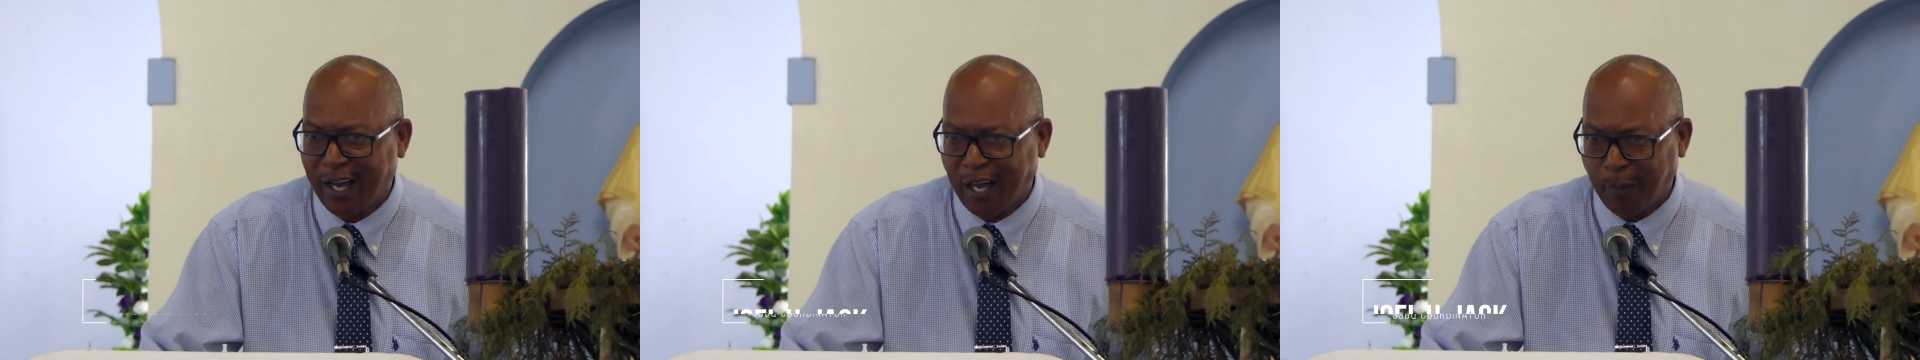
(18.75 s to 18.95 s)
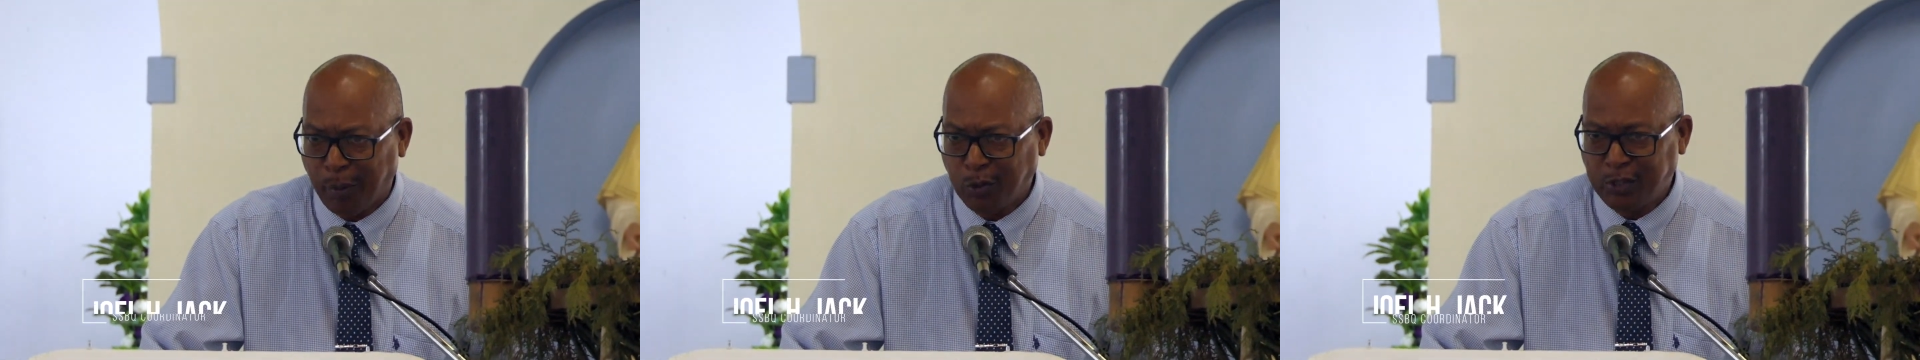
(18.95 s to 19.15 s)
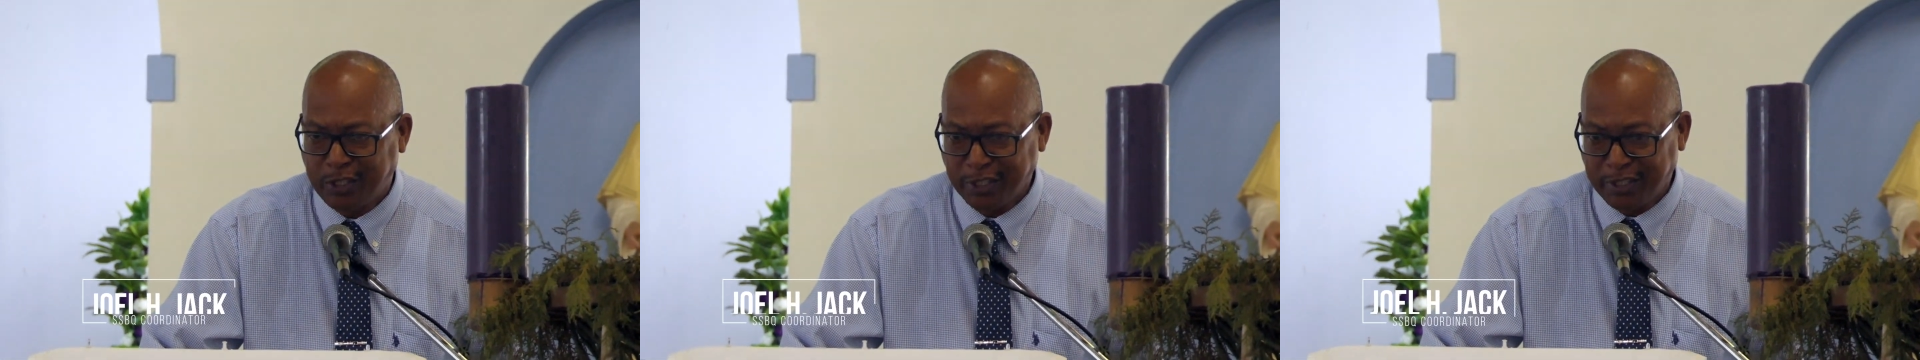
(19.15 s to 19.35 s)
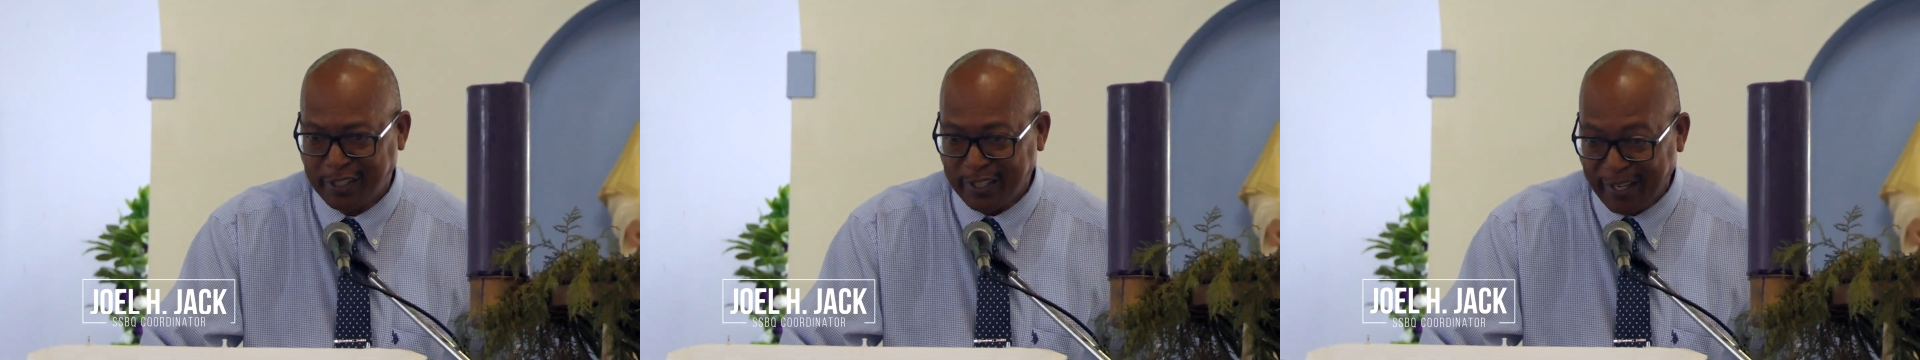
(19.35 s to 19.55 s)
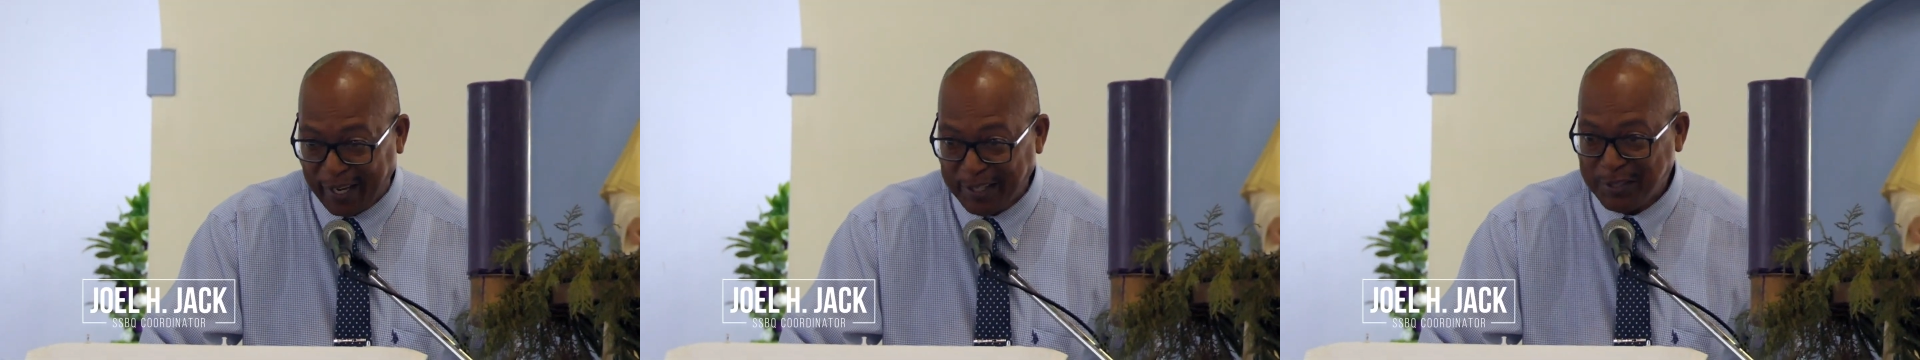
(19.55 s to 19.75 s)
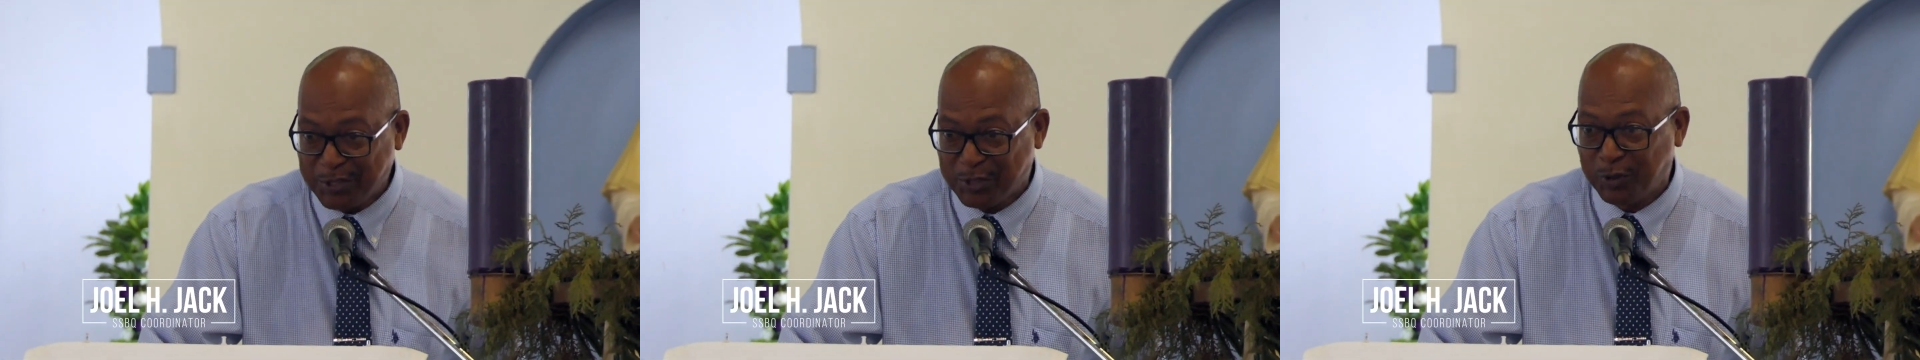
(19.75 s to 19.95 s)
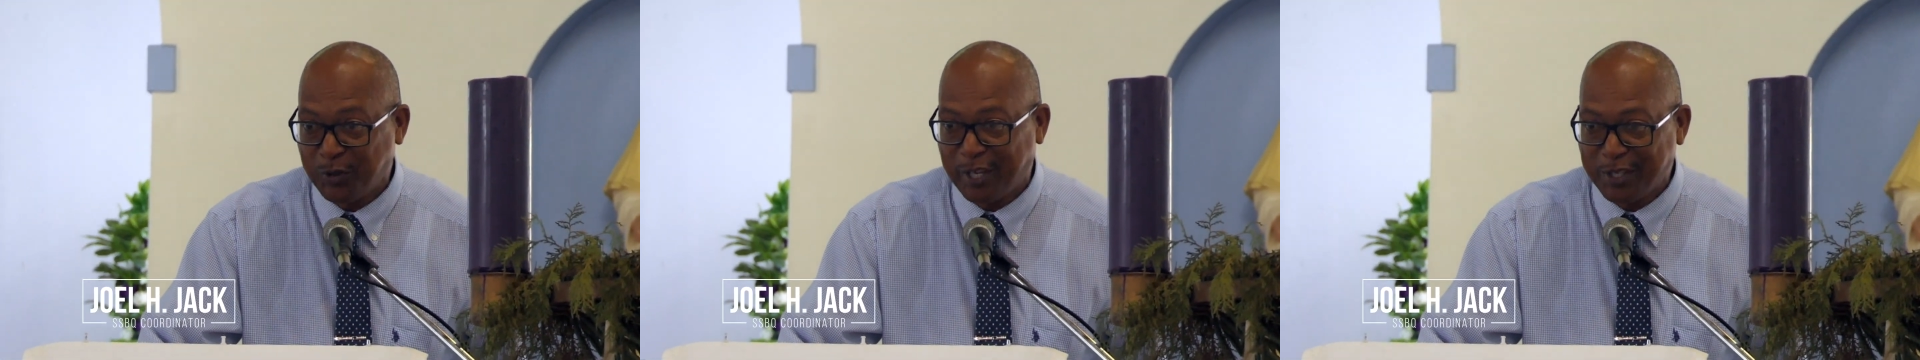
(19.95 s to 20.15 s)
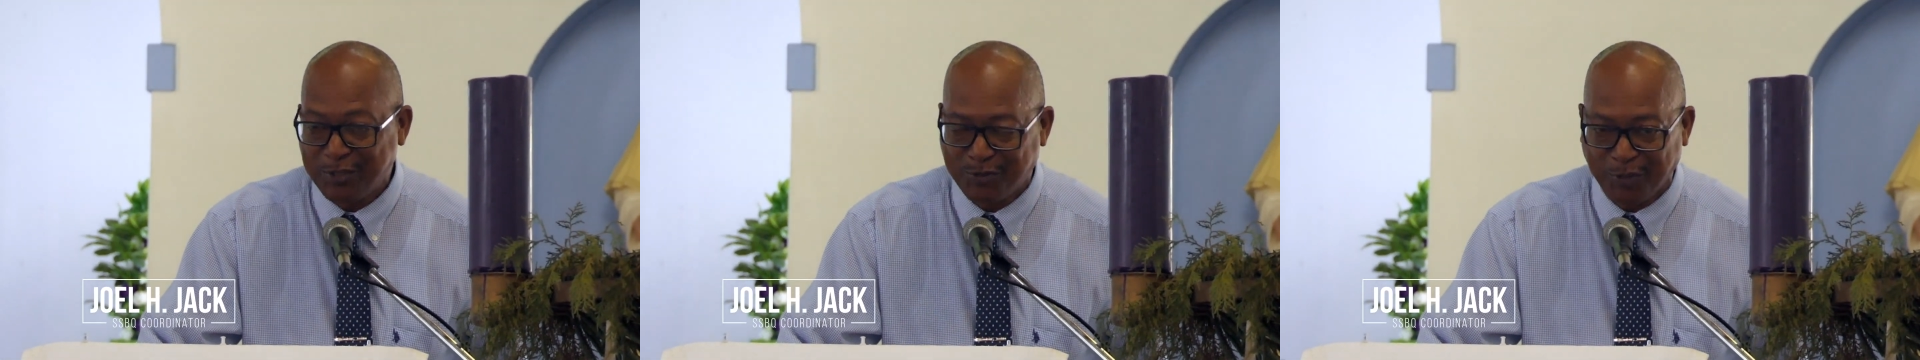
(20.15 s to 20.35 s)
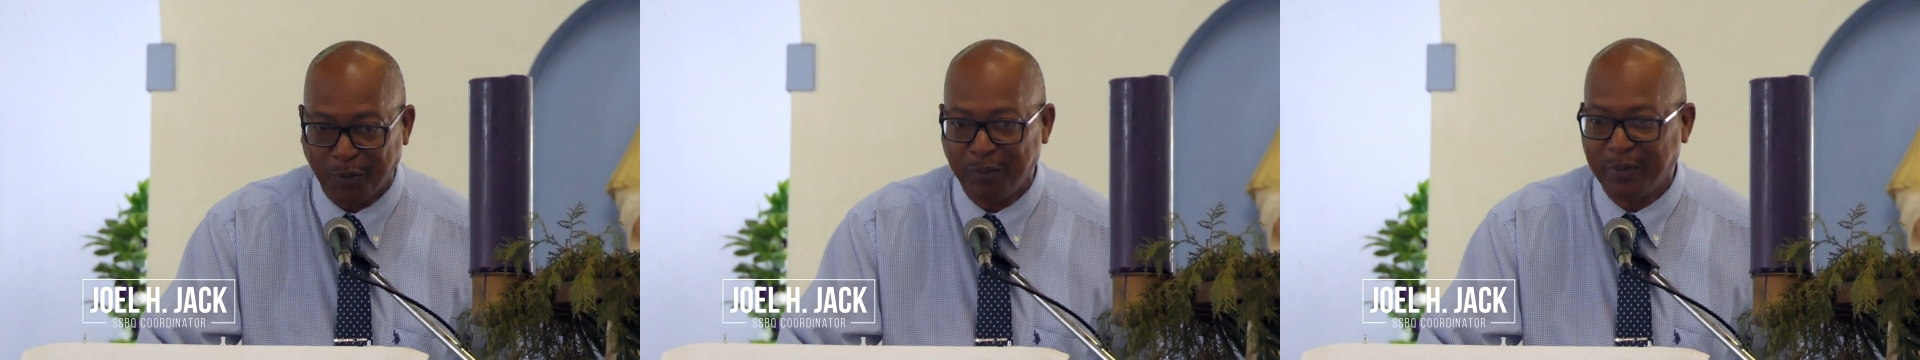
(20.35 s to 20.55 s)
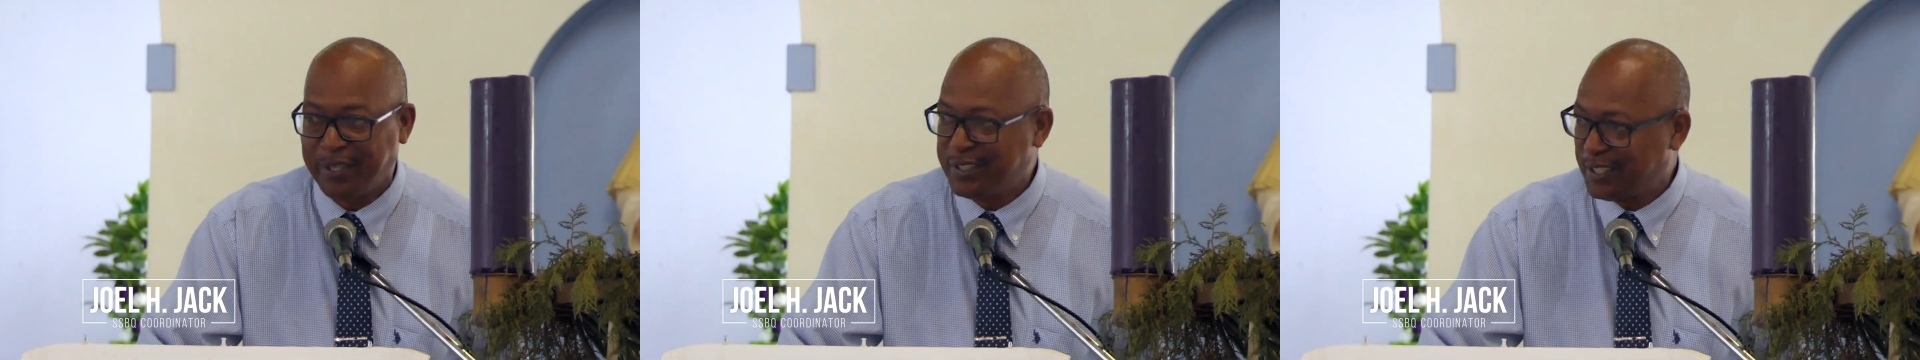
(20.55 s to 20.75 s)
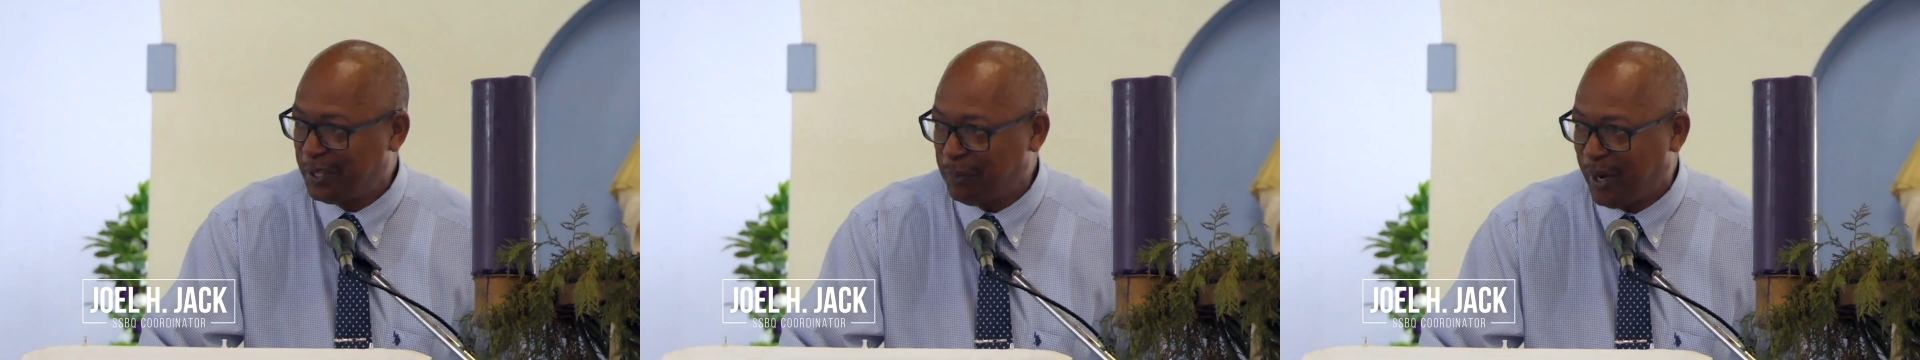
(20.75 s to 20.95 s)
about 39 students from the St.